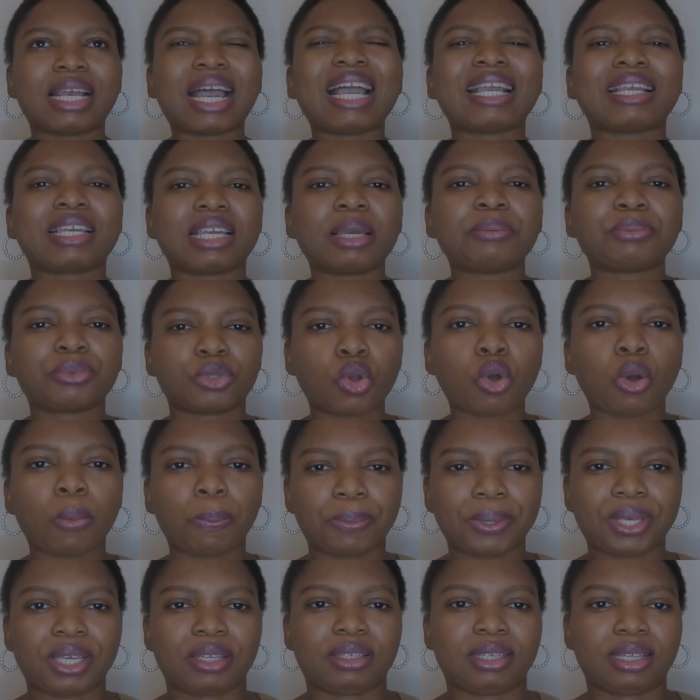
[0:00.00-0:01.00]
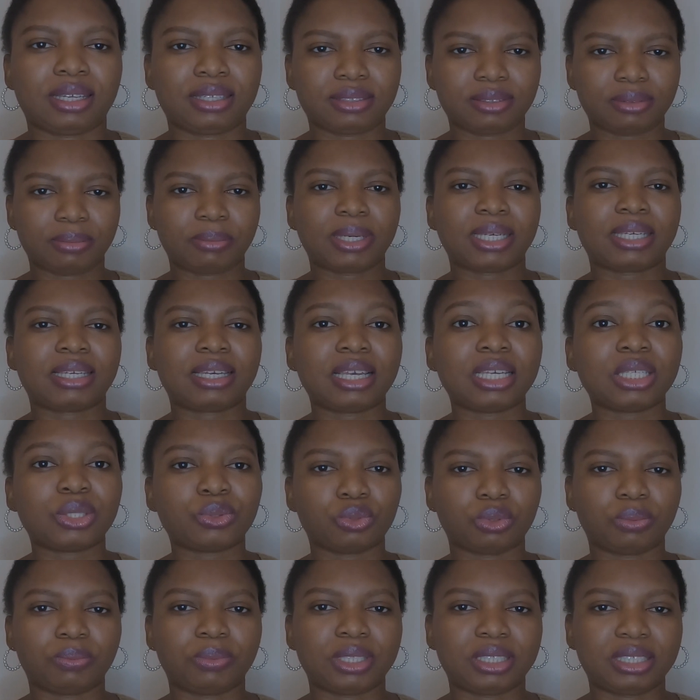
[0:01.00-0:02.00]
I kept hoping that my case
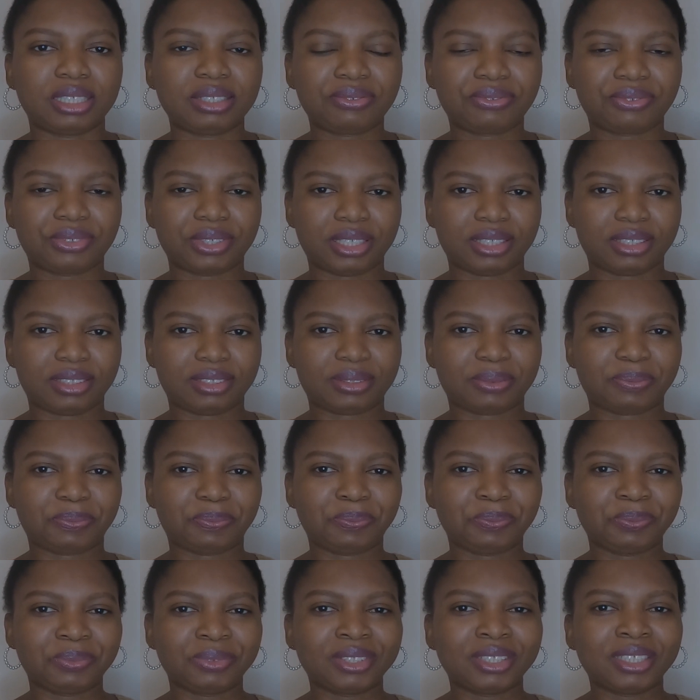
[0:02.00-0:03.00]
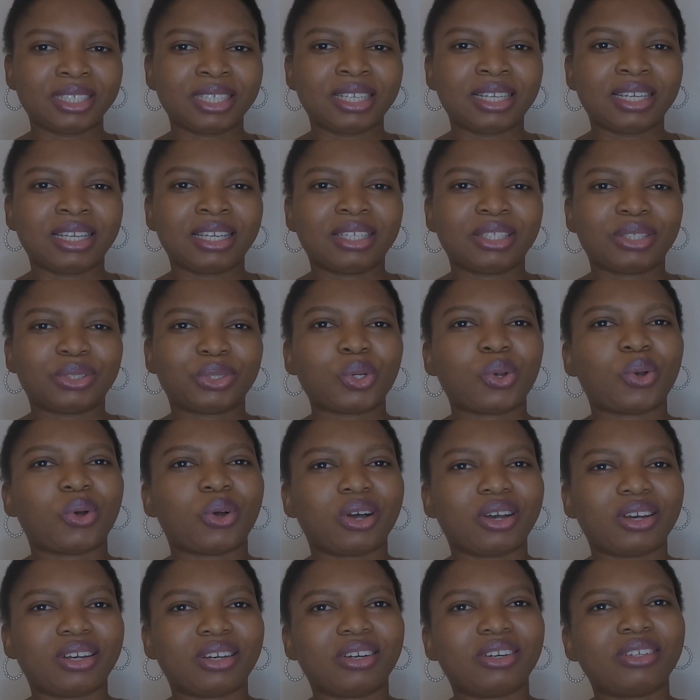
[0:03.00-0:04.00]
would be different.
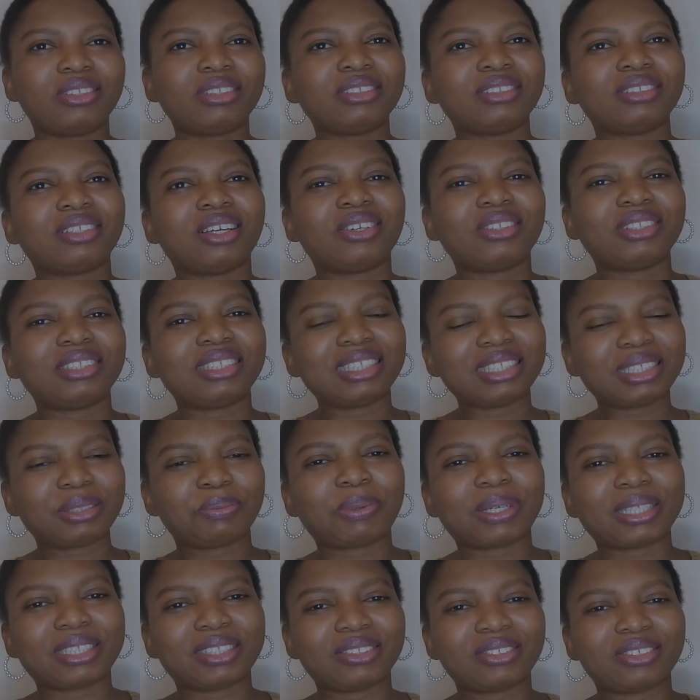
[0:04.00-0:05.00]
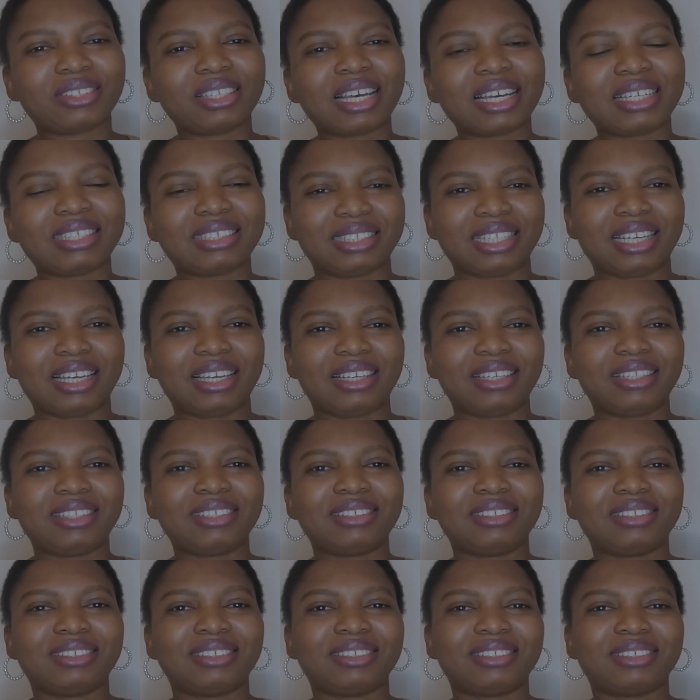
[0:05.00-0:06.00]
So on this particular
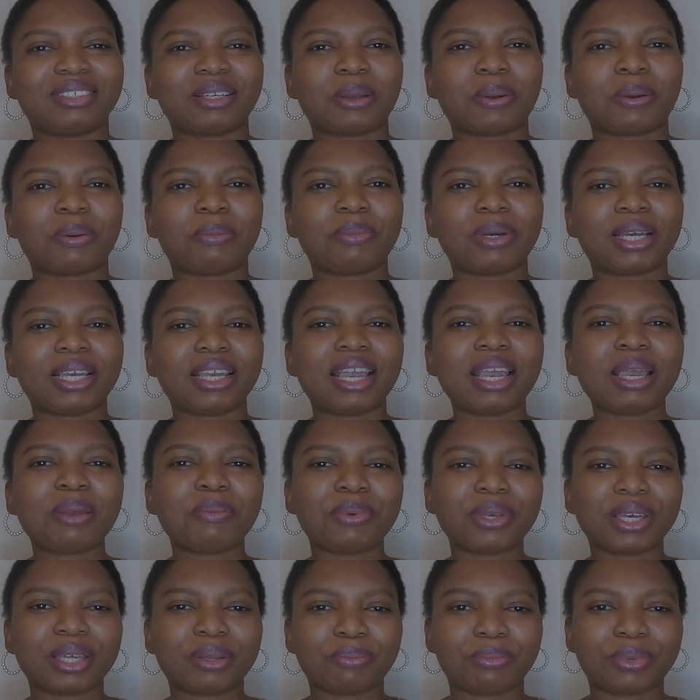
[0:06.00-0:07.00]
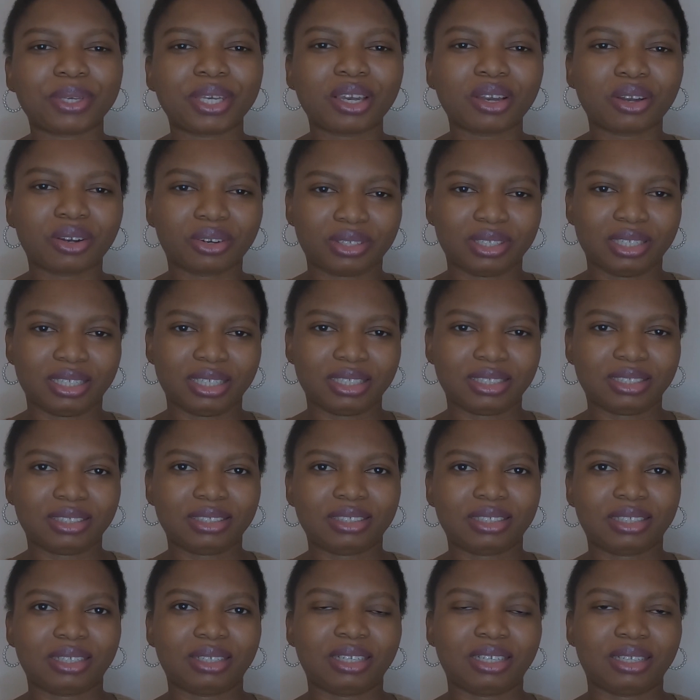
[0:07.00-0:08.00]
day, my Airbnb owner,
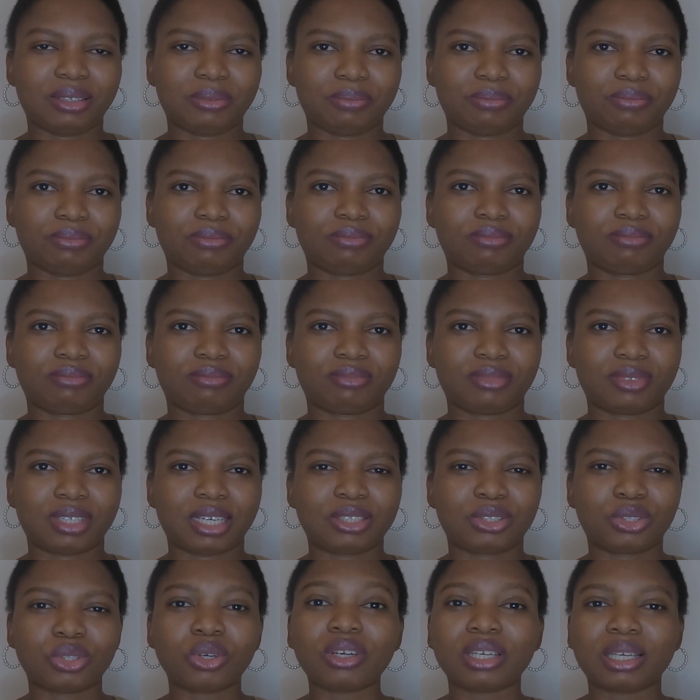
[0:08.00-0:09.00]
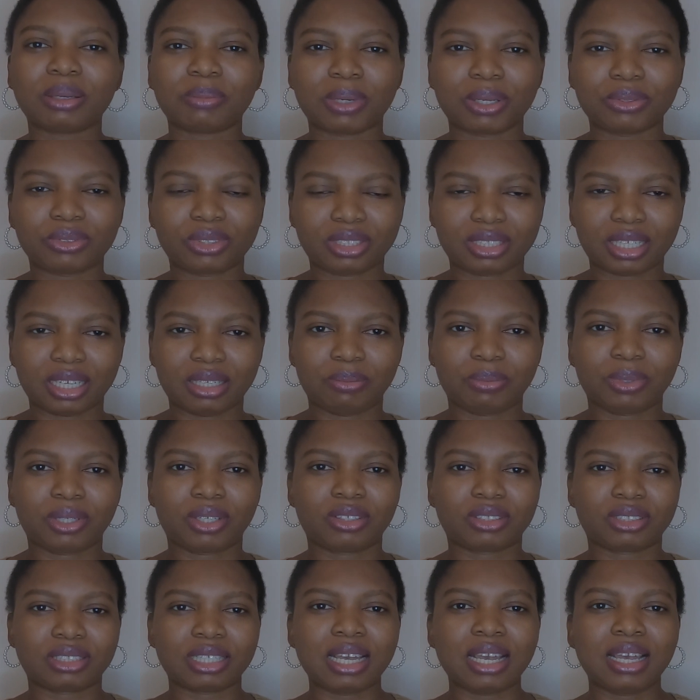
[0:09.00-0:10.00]
I saw him outside
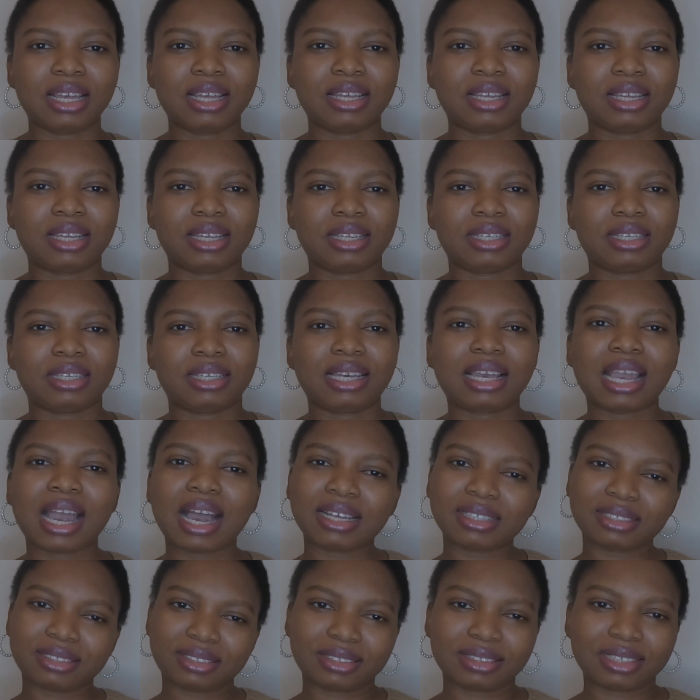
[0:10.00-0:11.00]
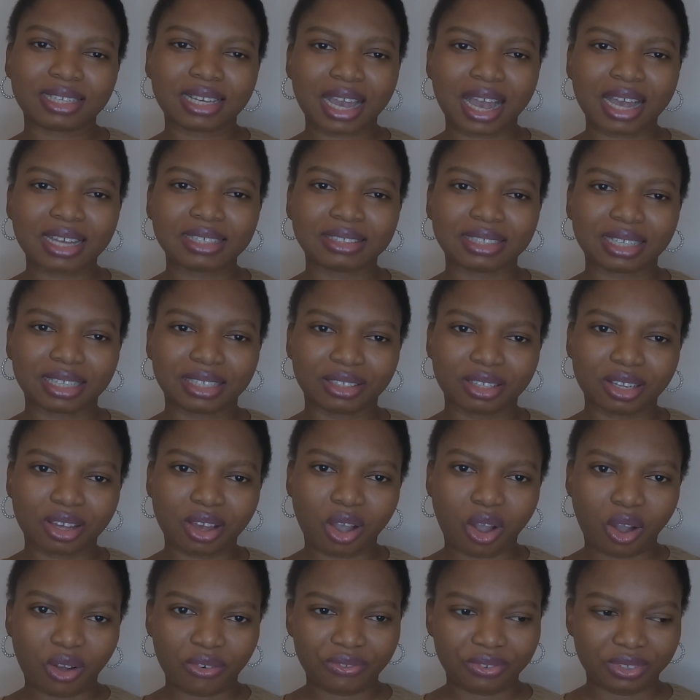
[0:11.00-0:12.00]
because he has an
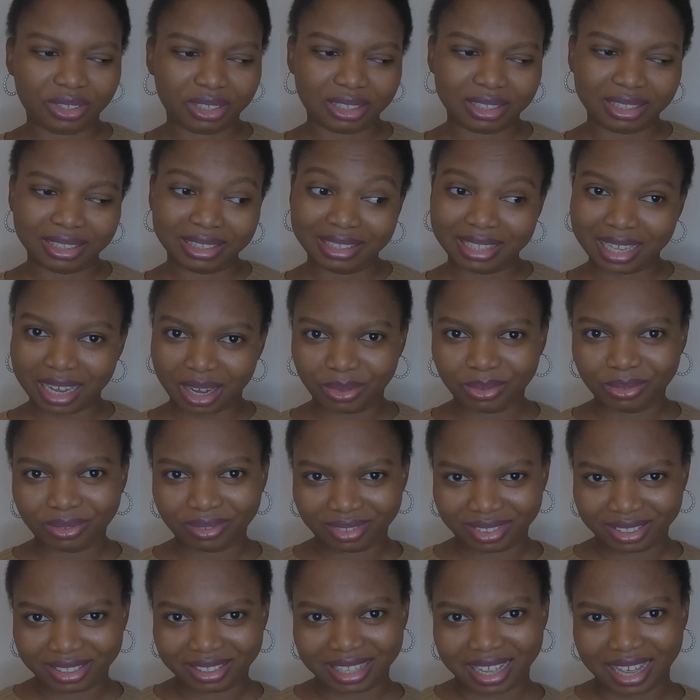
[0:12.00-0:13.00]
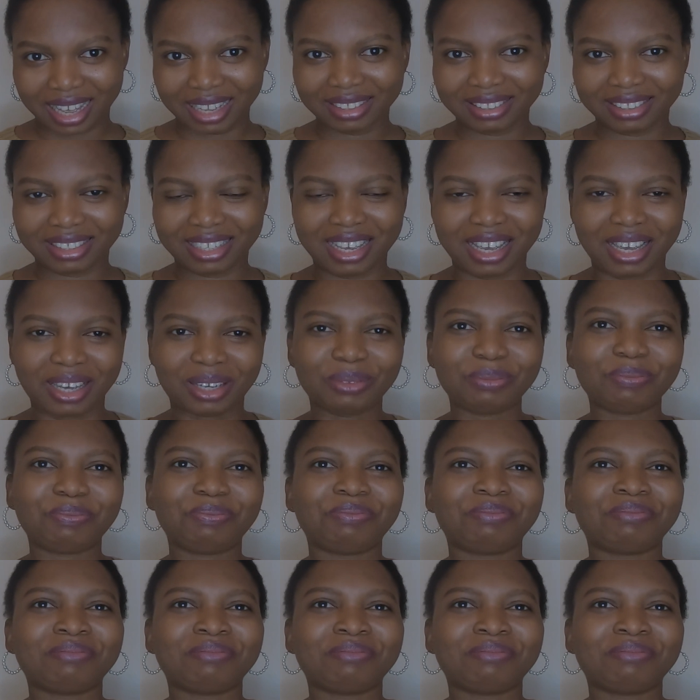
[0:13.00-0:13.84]
office downstairs here.